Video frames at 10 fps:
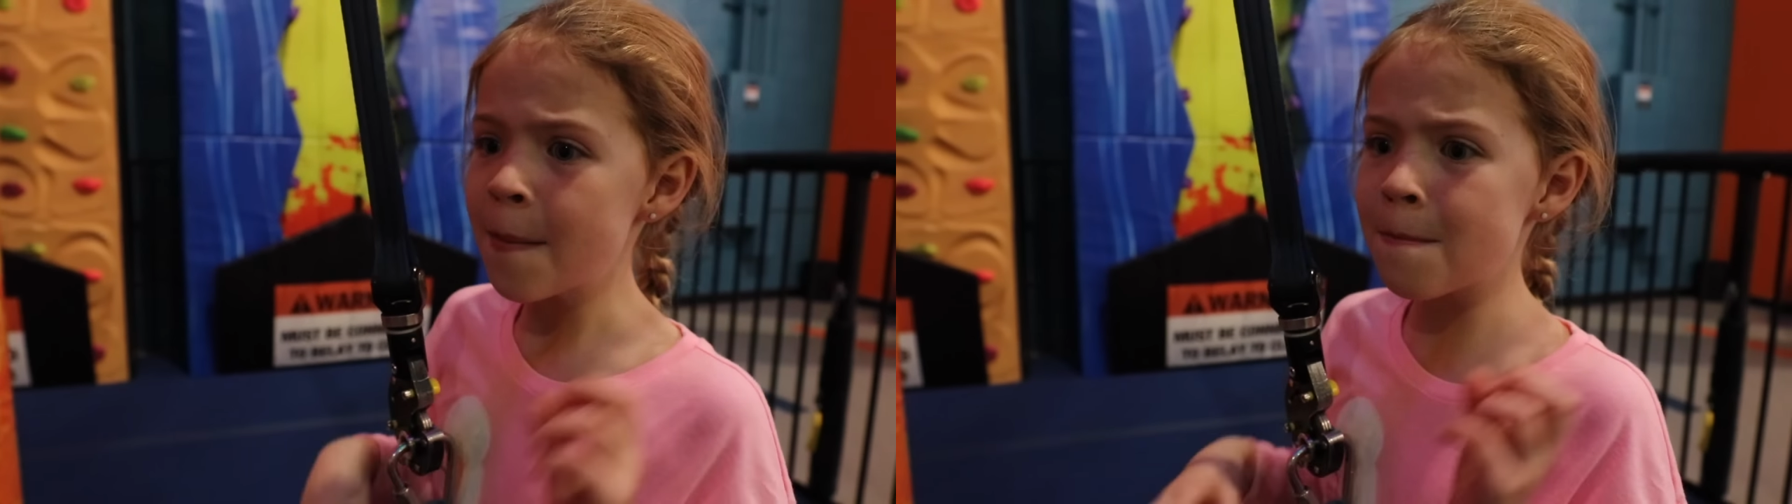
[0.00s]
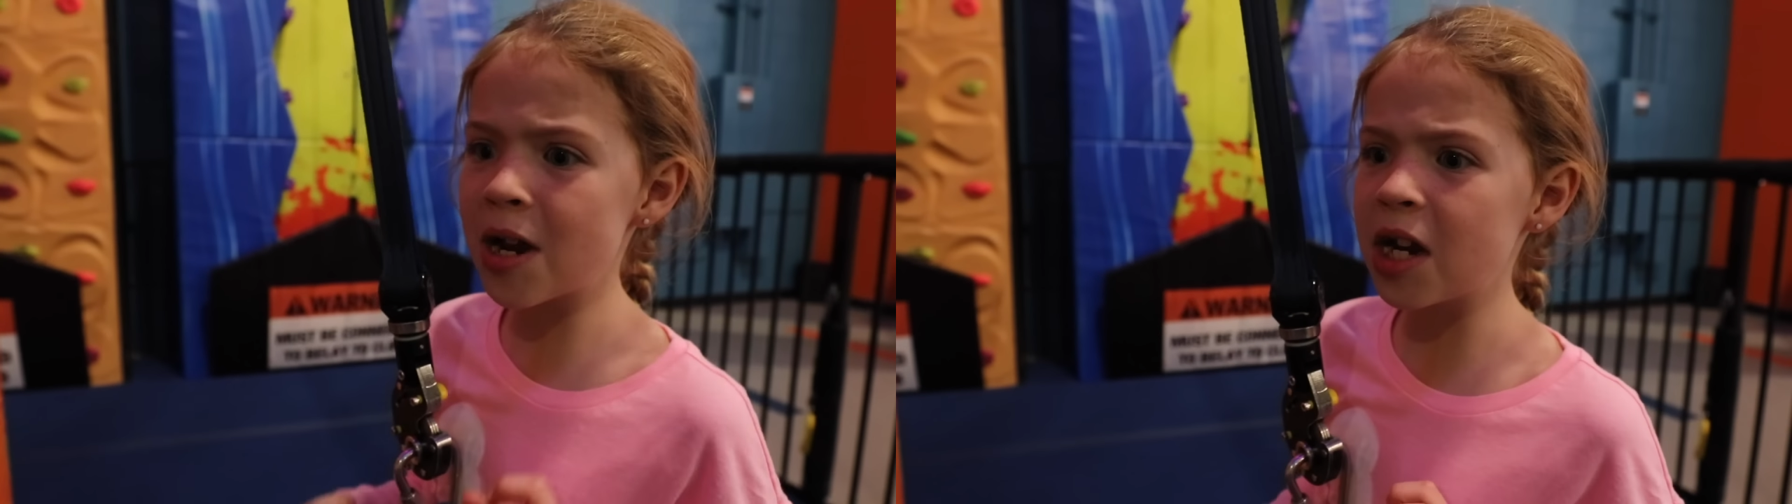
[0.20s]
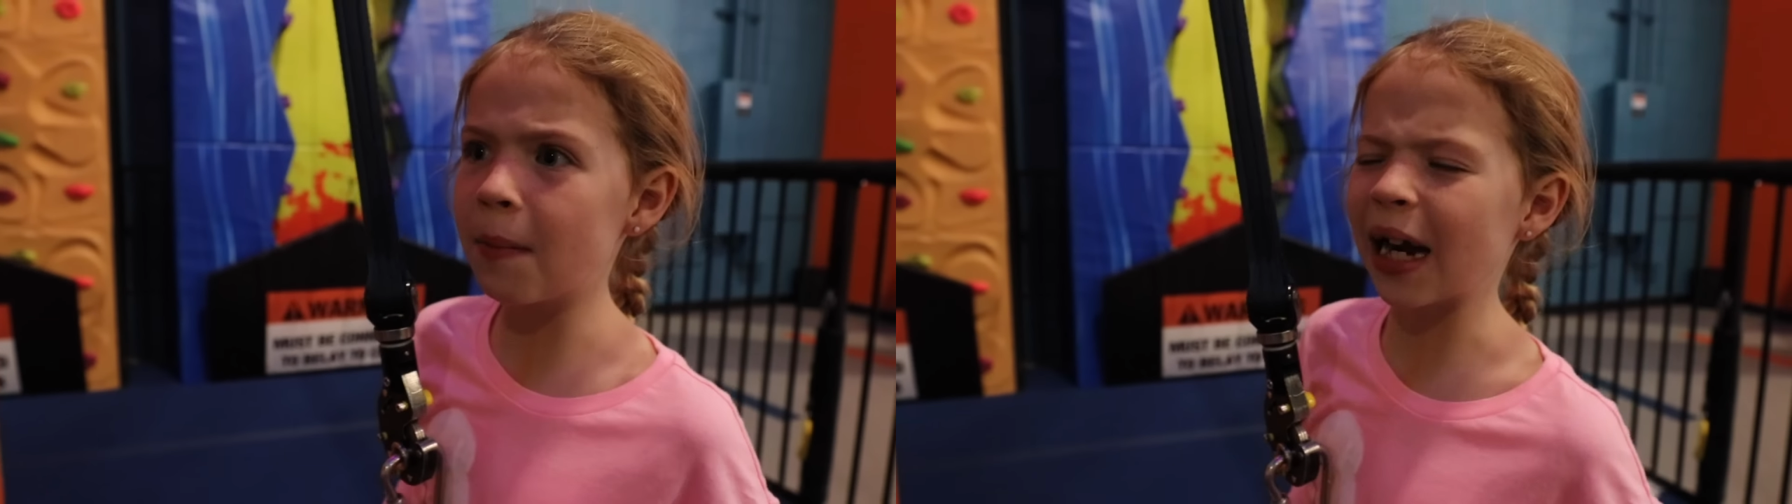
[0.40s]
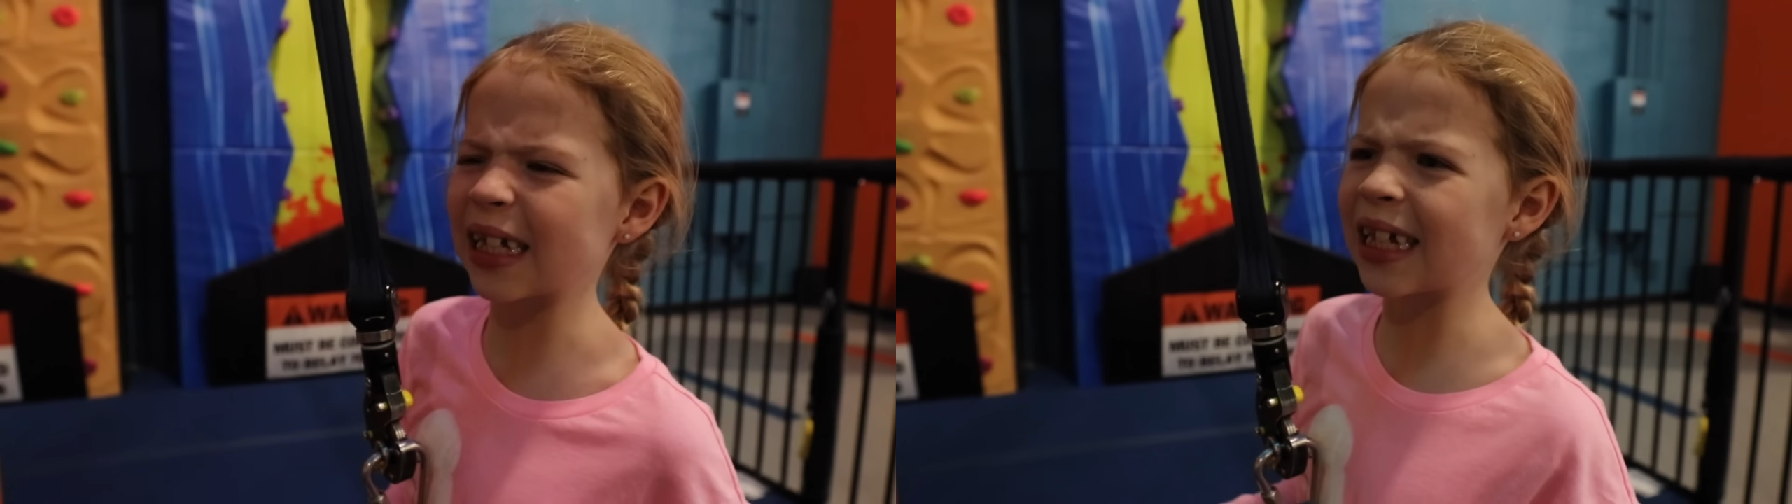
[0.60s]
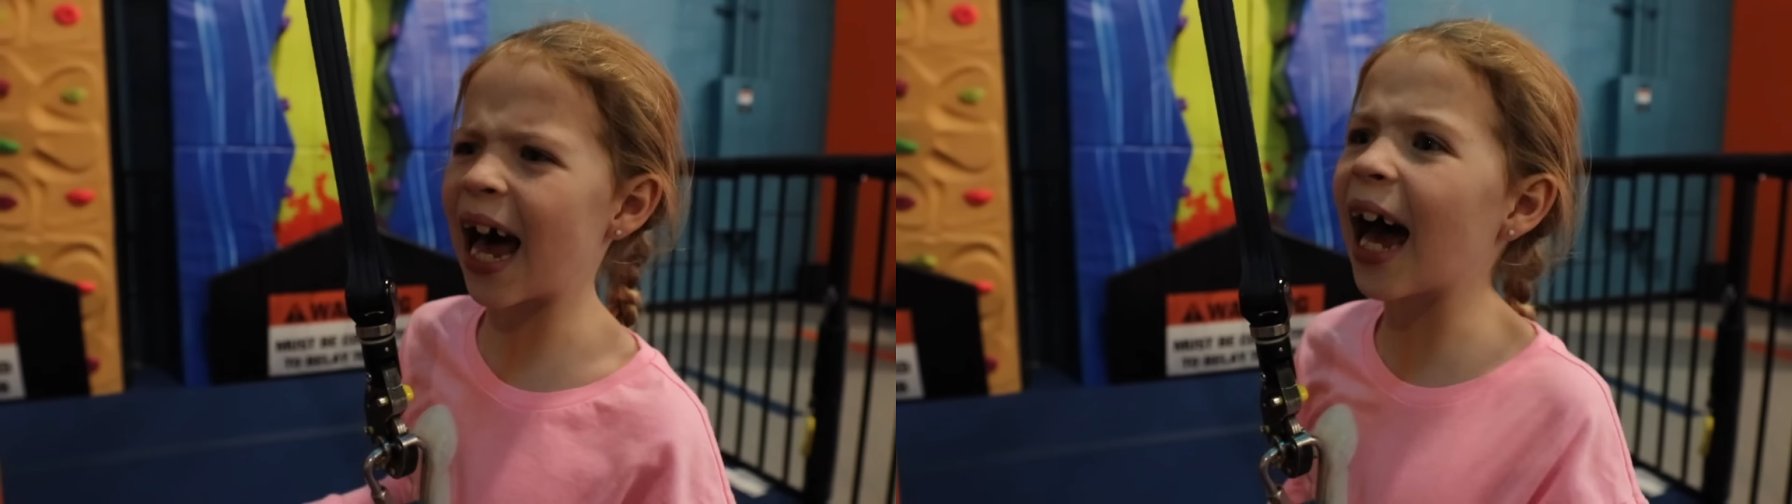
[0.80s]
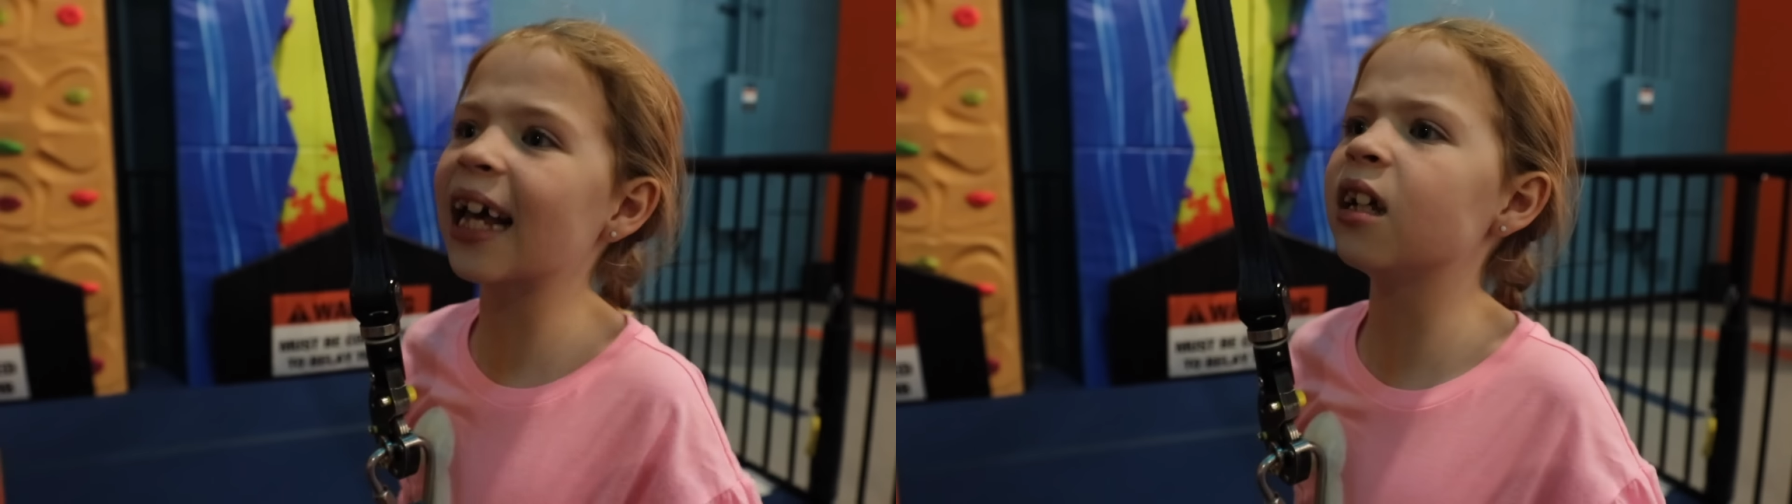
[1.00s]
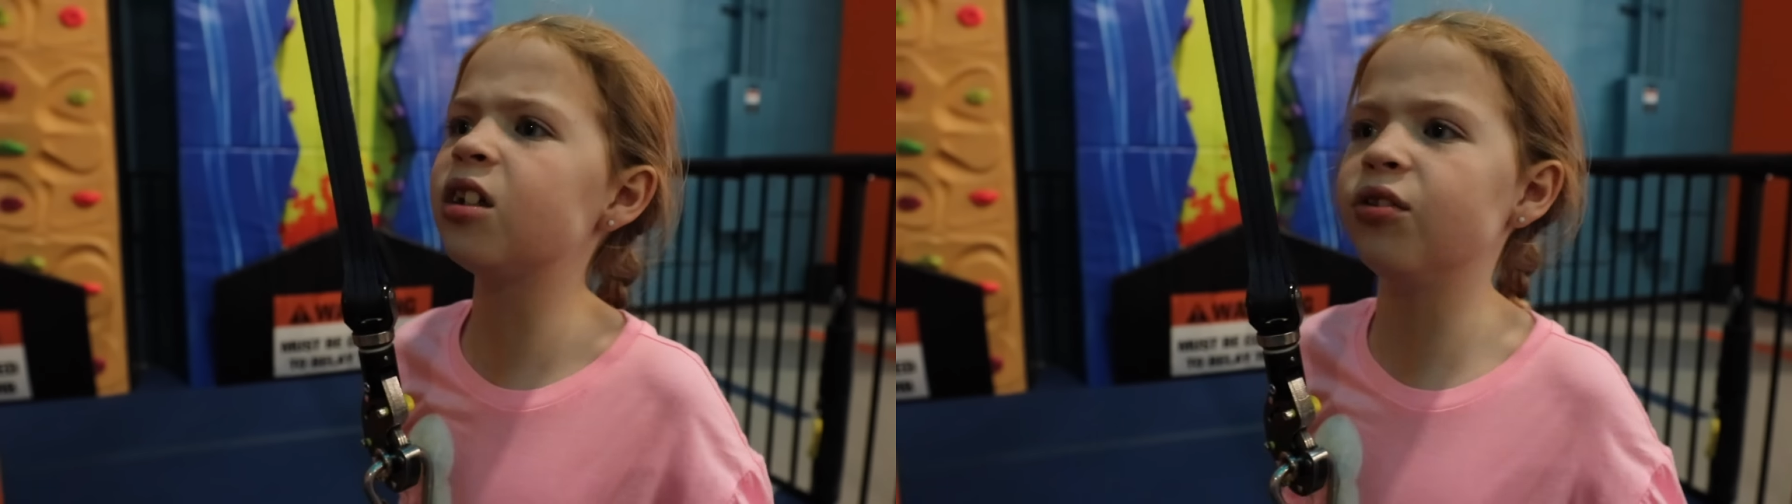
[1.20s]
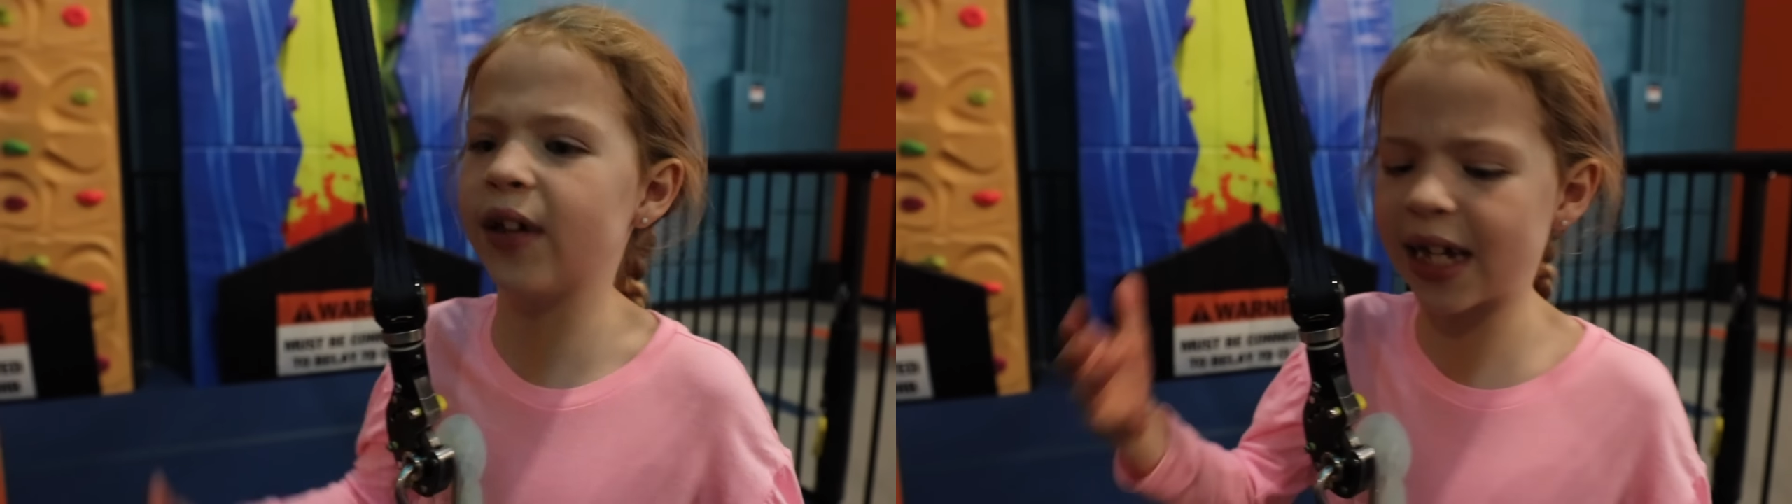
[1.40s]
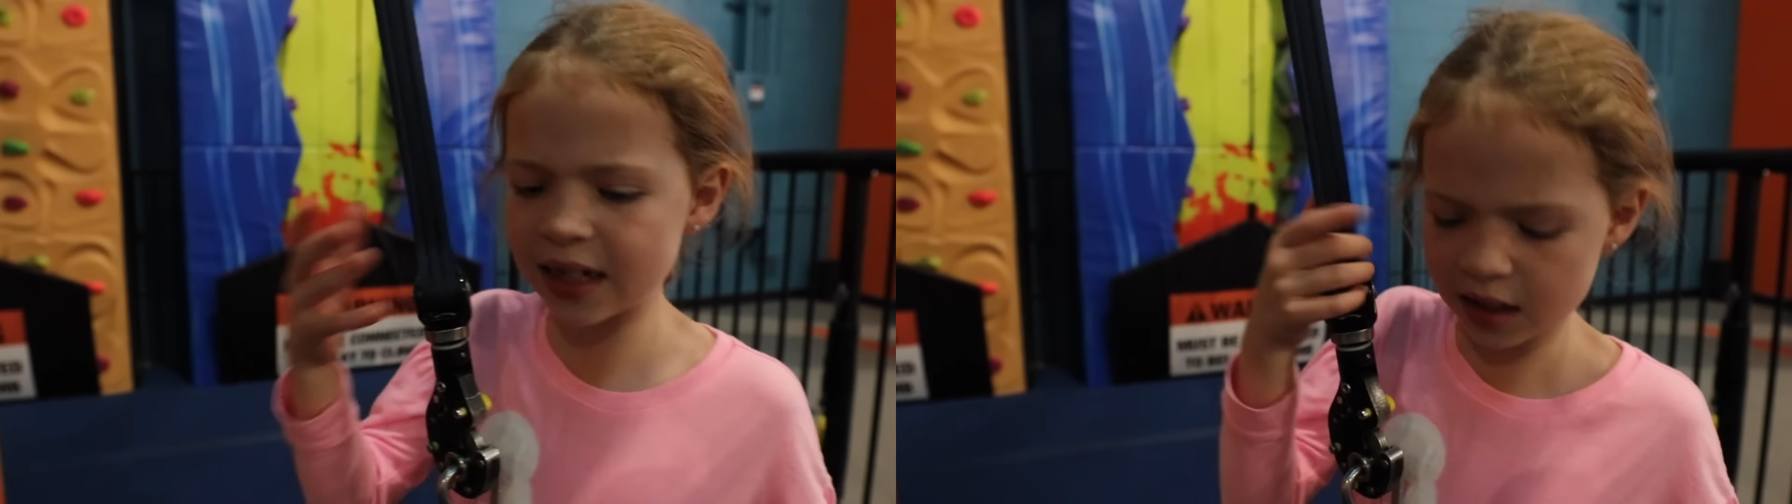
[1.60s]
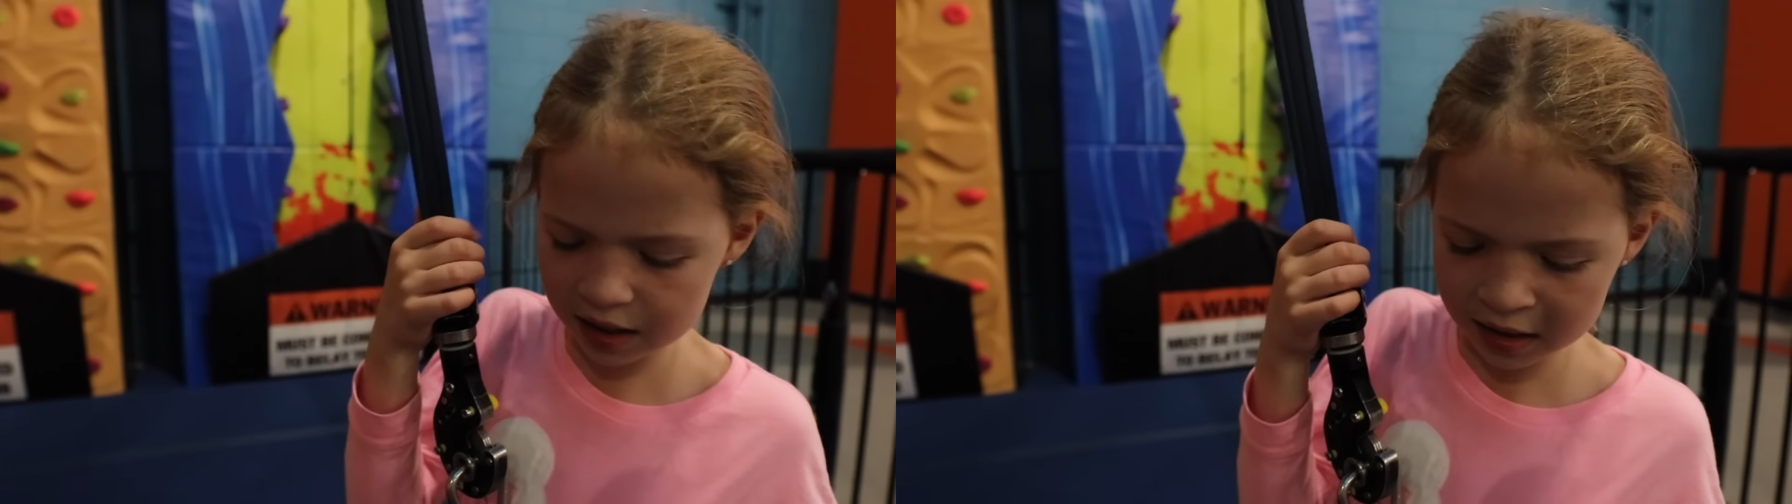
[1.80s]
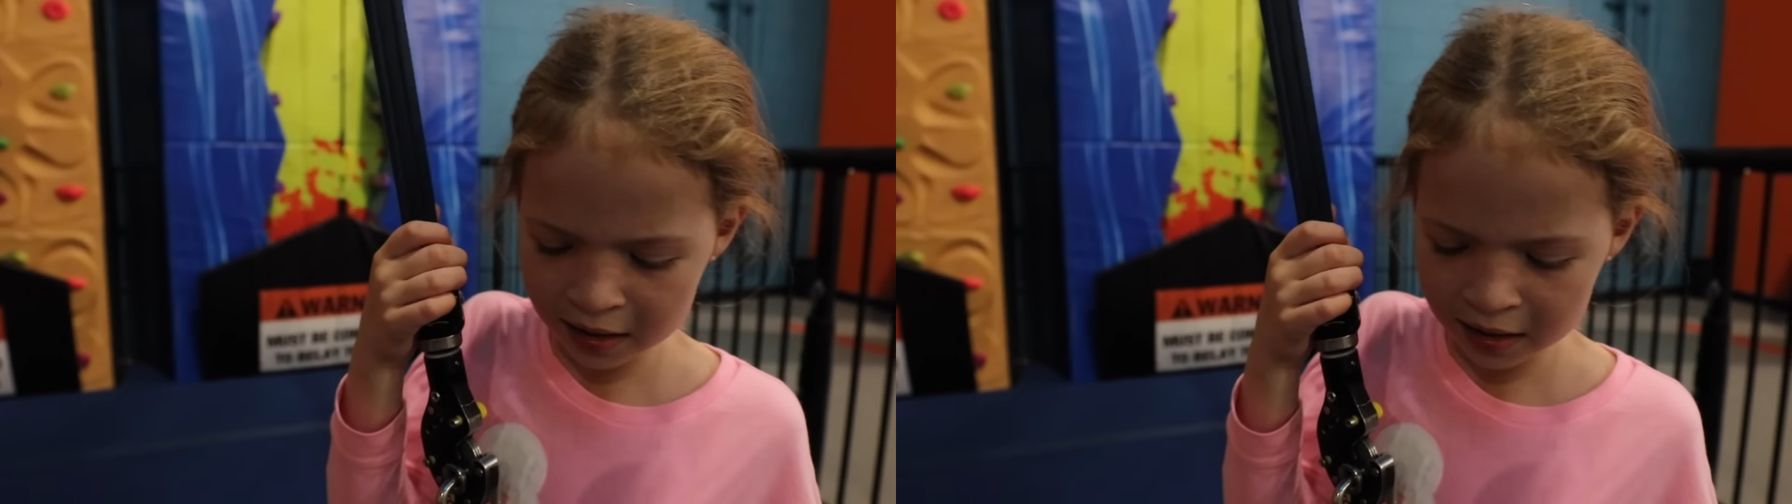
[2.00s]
Mini bands, I can do this.